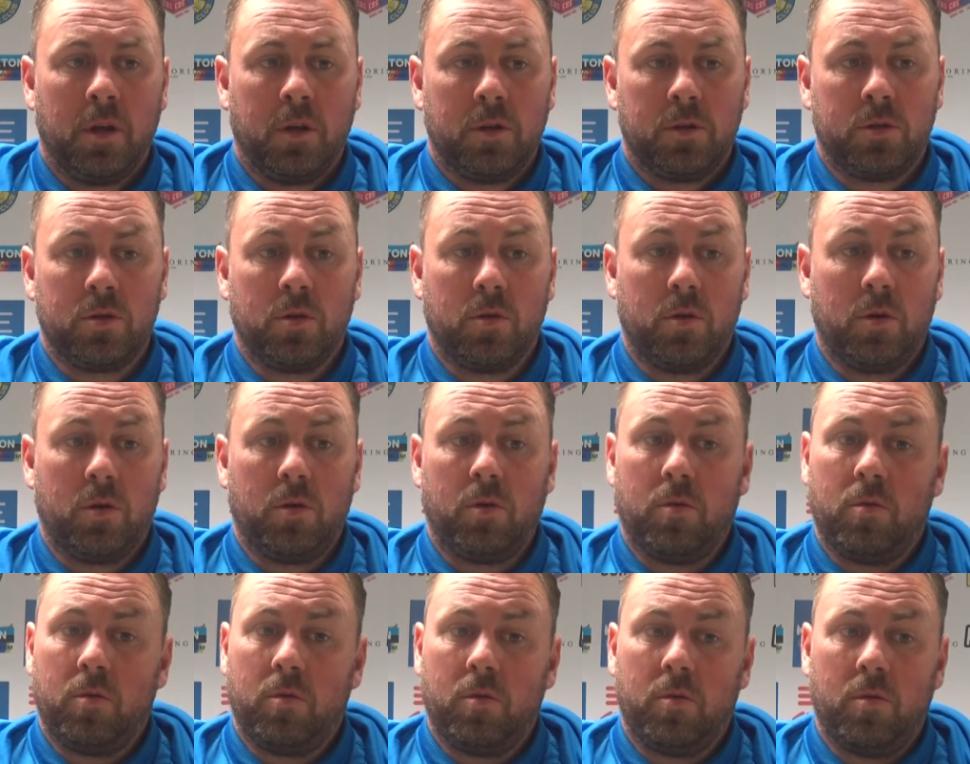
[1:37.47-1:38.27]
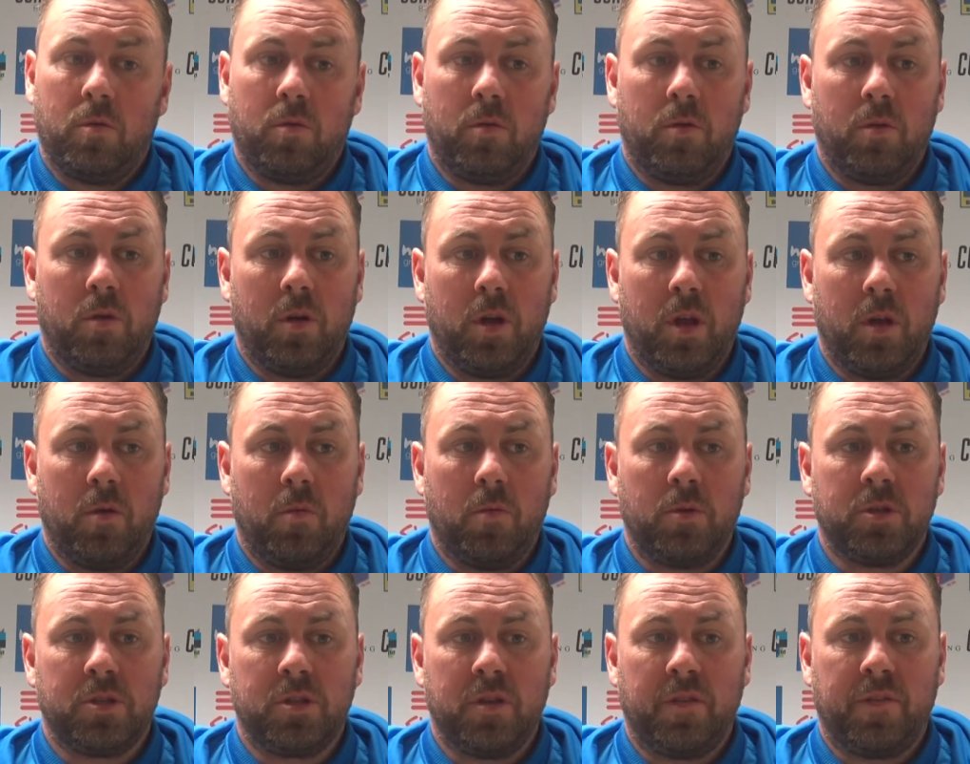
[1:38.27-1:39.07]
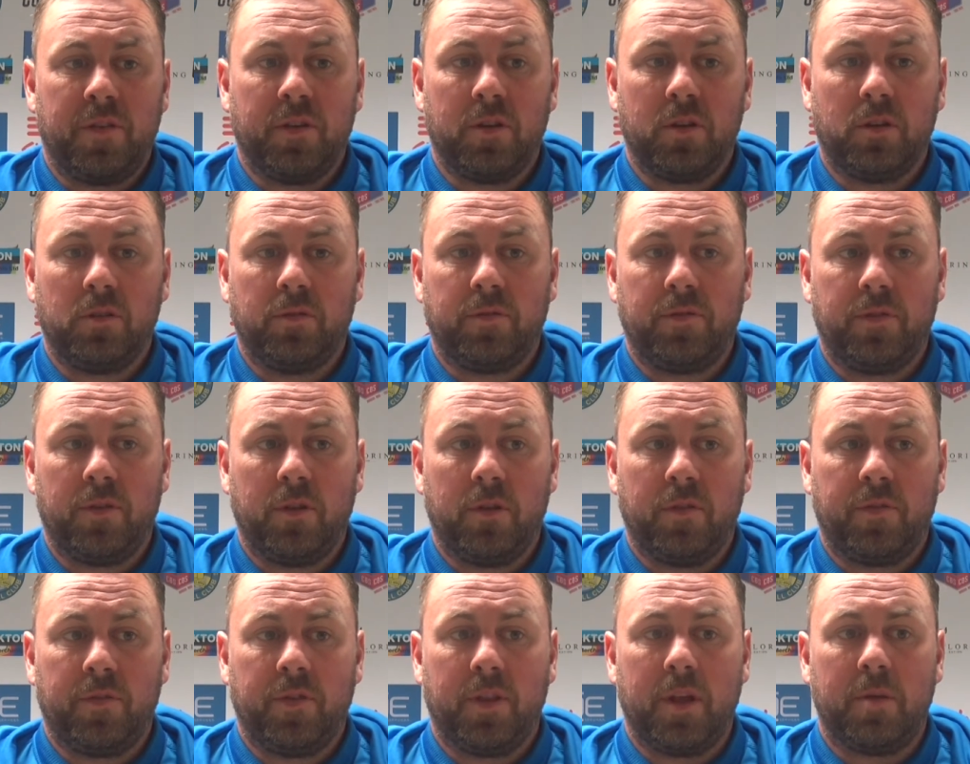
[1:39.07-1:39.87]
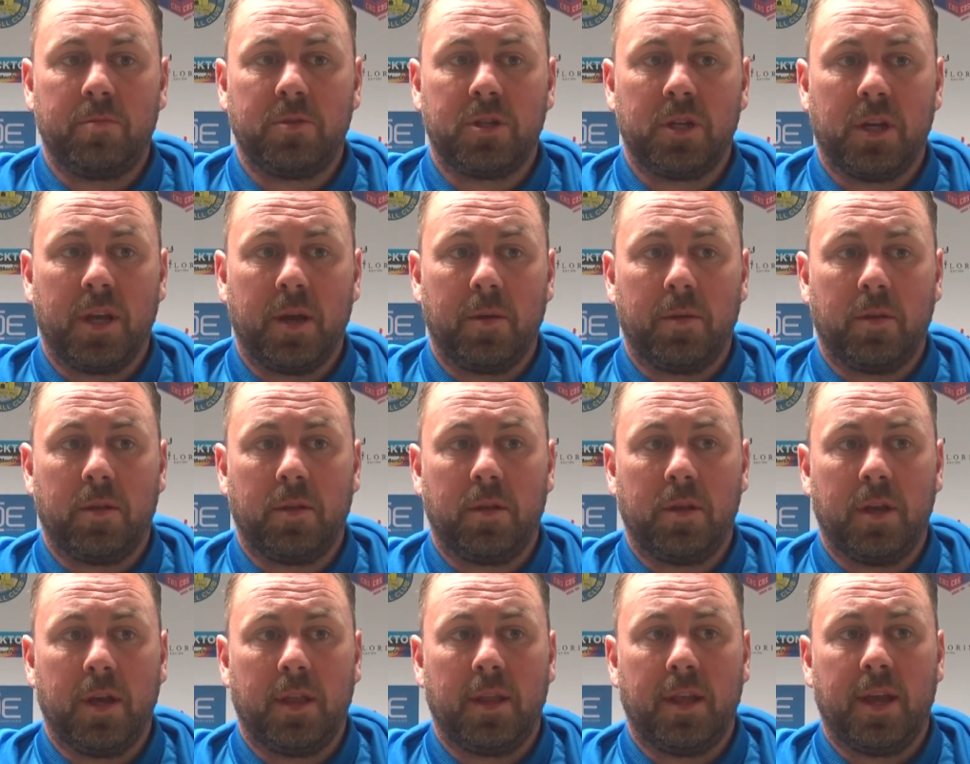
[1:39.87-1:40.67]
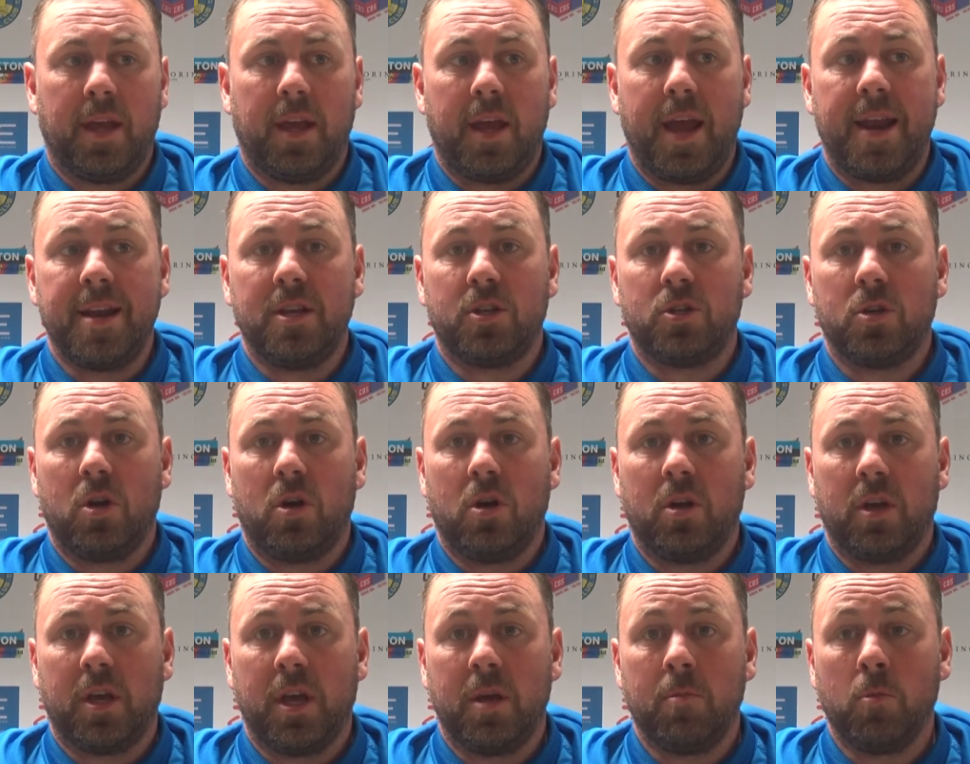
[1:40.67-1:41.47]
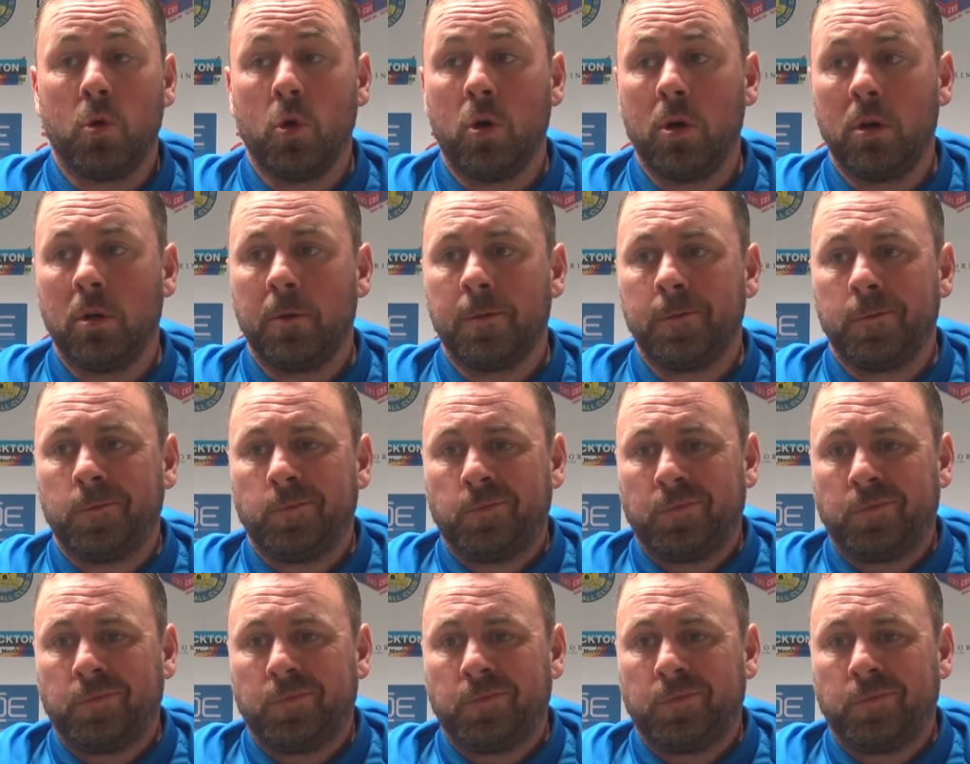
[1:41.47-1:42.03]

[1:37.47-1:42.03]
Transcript: So it was difficult for them to get there, any sort of game going.